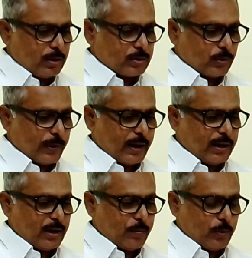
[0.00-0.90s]
So when
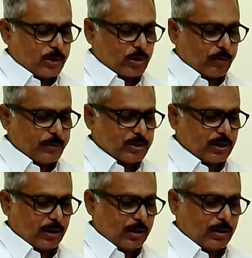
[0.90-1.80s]
any police
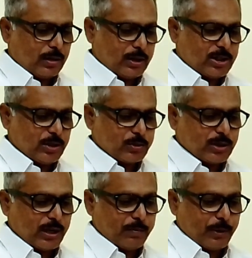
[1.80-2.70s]
officer receives
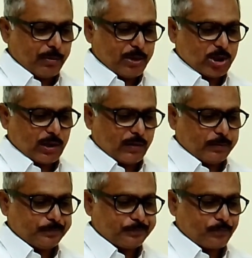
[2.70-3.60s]
the information
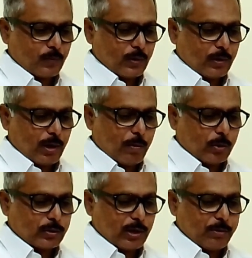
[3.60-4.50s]

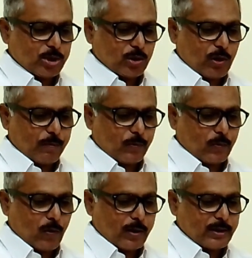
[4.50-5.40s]
about commission of
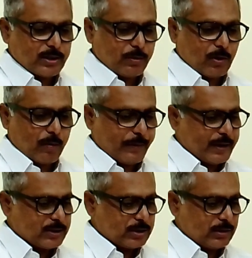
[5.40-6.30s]
cognizable
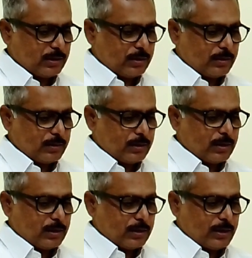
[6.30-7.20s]
offence,
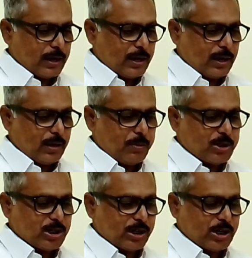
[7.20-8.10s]
then he
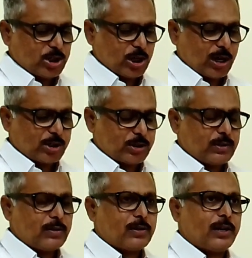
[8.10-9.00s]
immediately starts
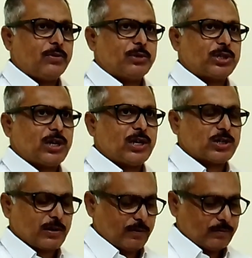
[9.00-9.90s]
the
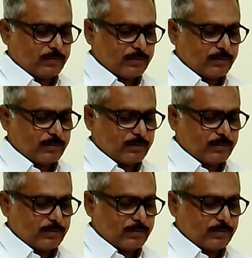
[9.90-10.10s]
investigation.